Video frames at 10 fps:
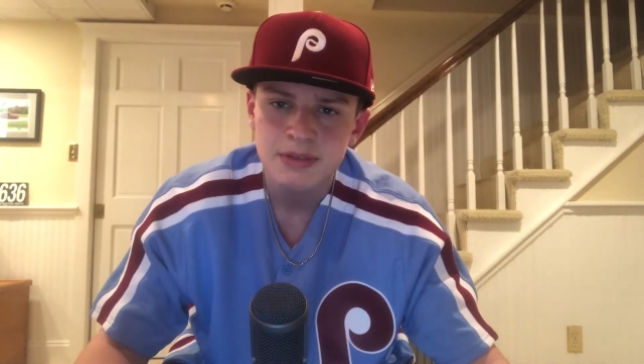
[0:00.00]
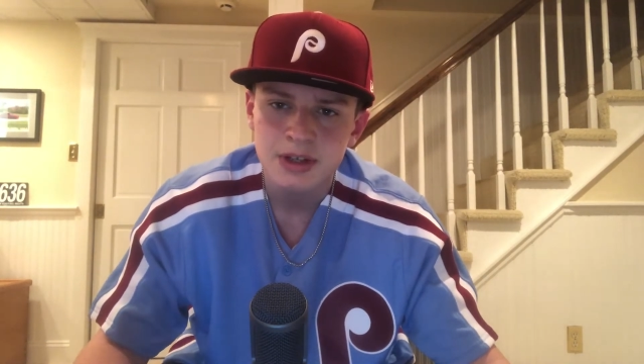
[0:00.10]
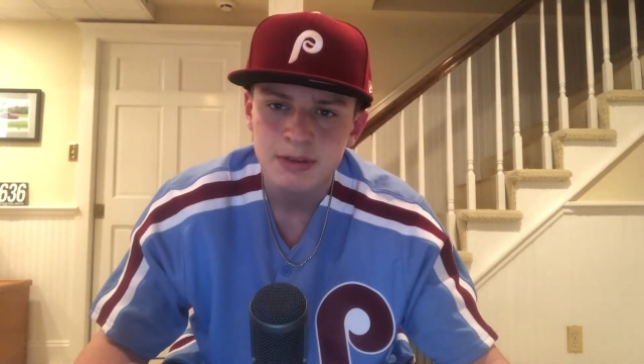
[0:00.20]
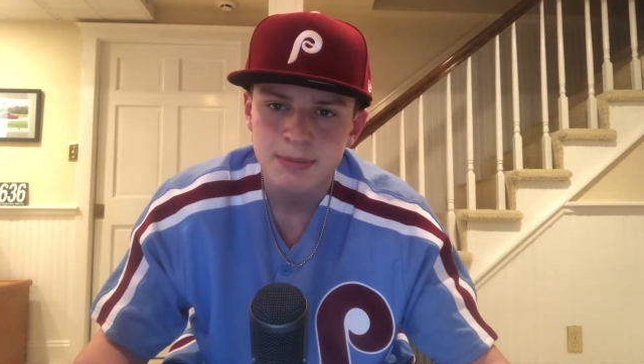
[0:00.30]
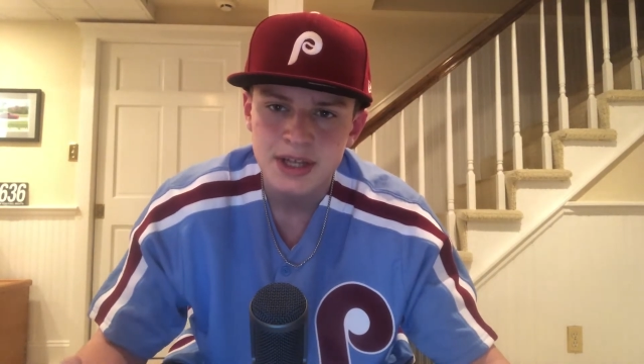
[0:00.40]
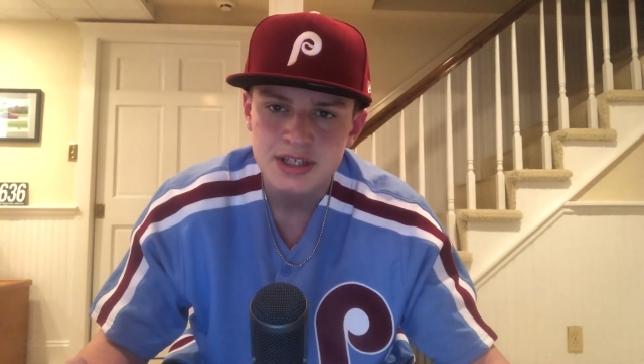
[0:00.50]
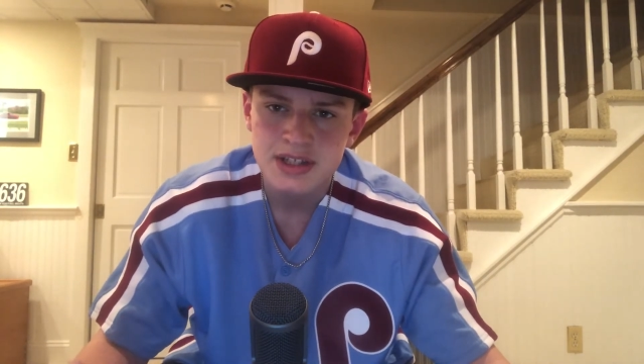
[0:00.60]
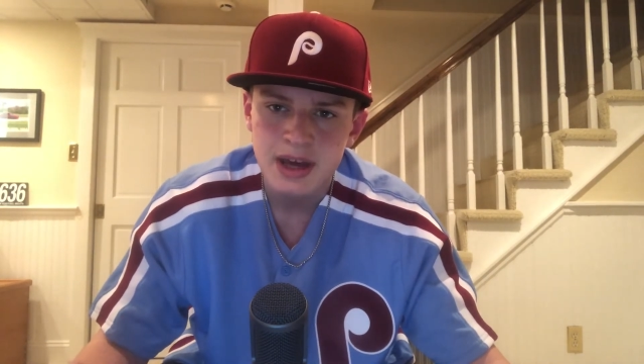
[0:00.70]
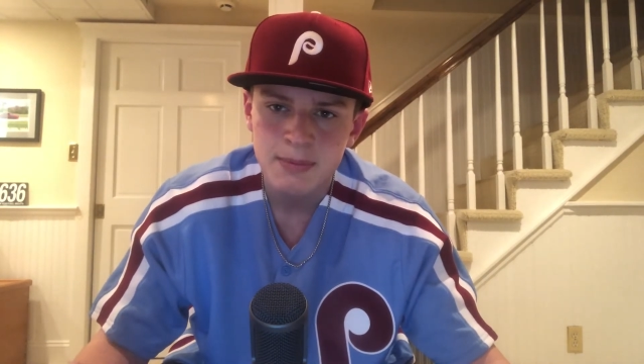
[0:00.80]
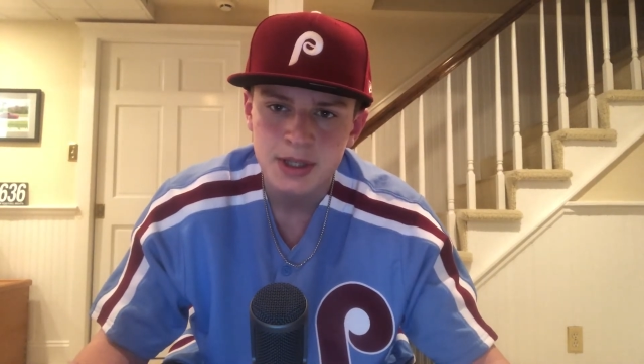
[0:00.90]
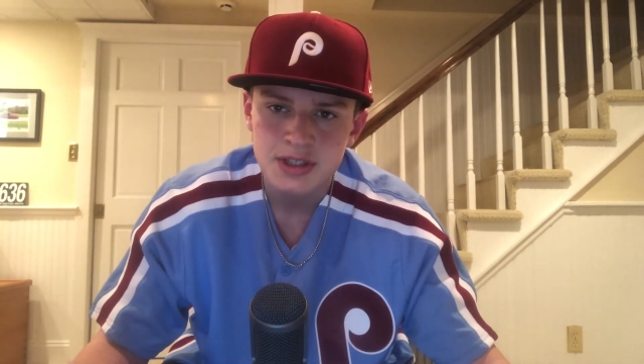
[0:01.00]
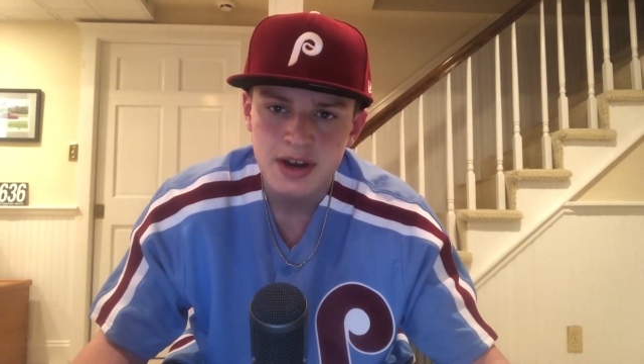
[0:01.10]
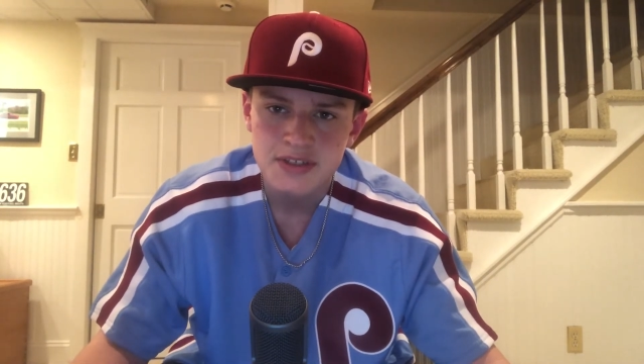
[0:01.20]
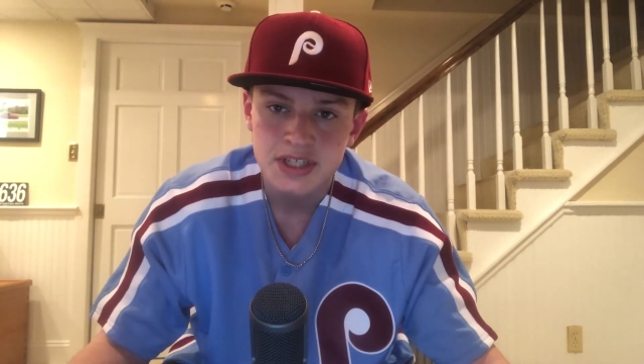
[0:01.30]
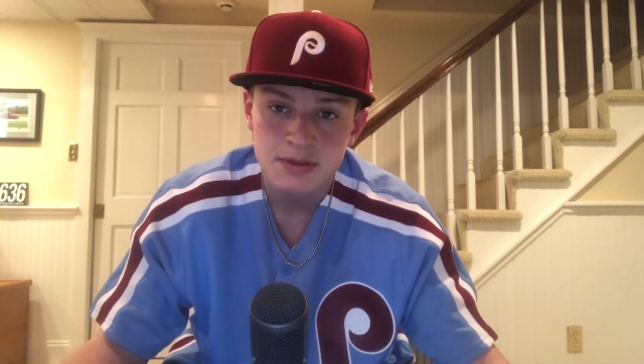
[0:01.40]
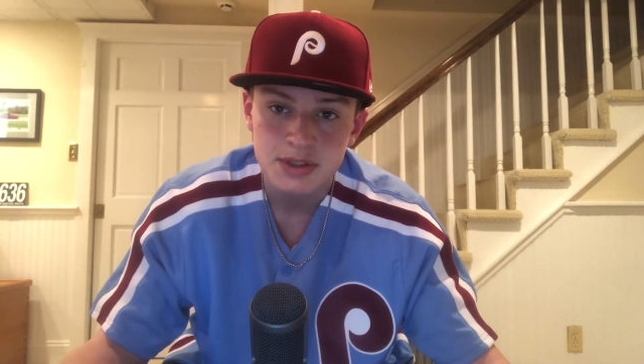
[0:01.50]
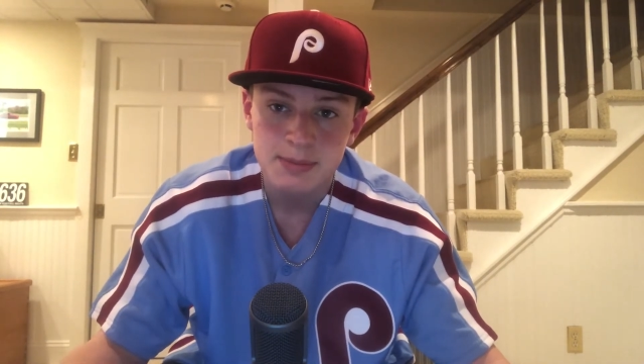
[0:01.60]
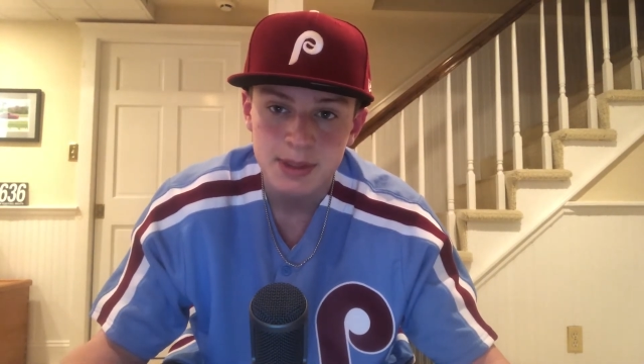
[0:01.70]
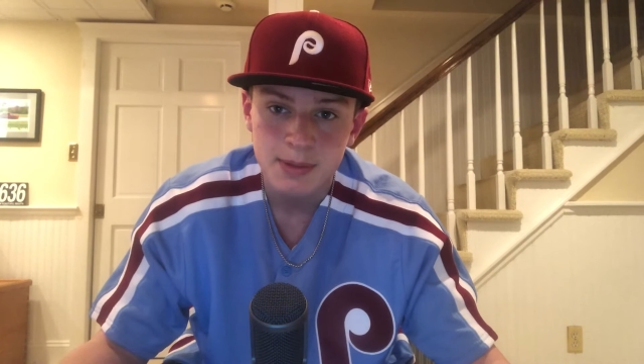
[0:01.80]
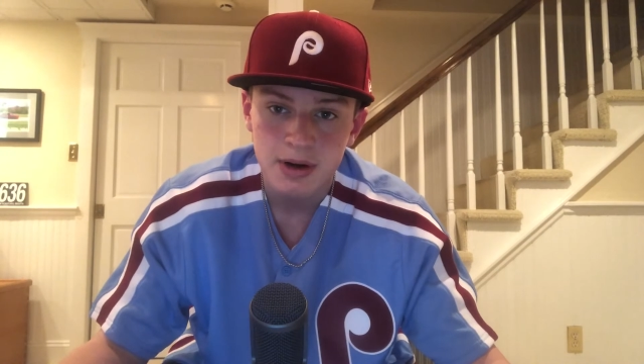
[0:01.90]
you know, mentioned that much, obviously he was a
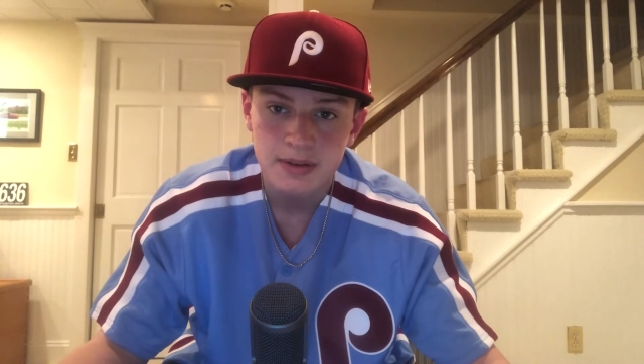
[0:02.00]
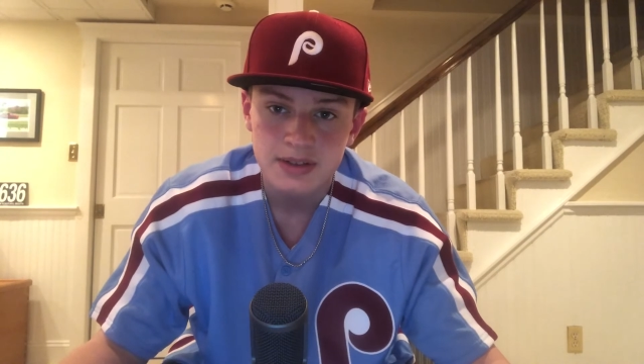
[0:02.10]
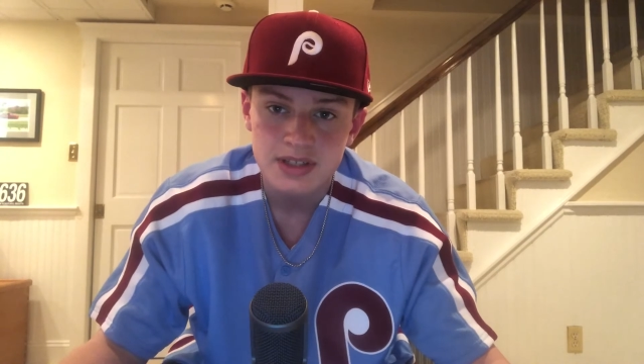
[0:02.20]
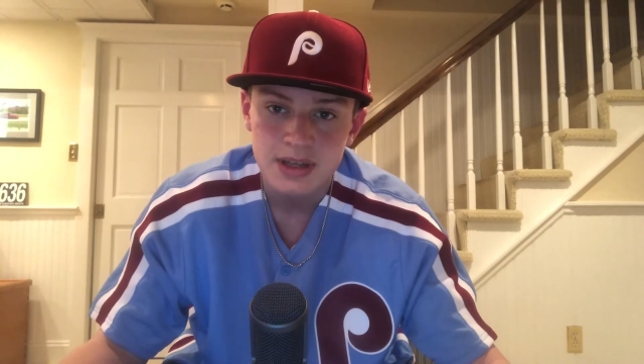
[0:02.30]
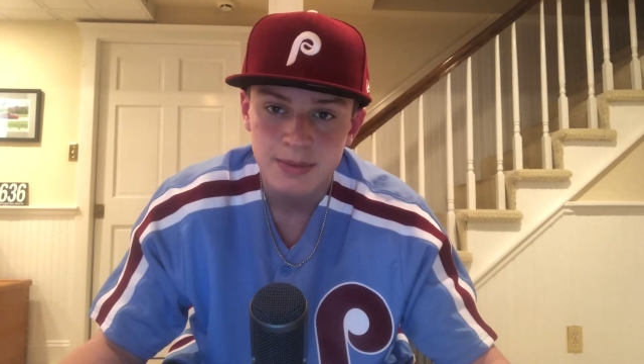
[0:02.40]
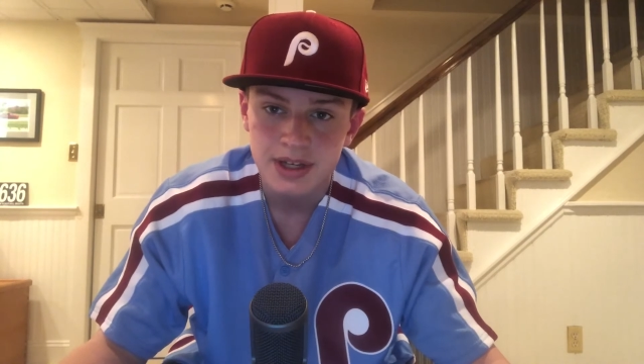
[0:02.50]
big part of the team,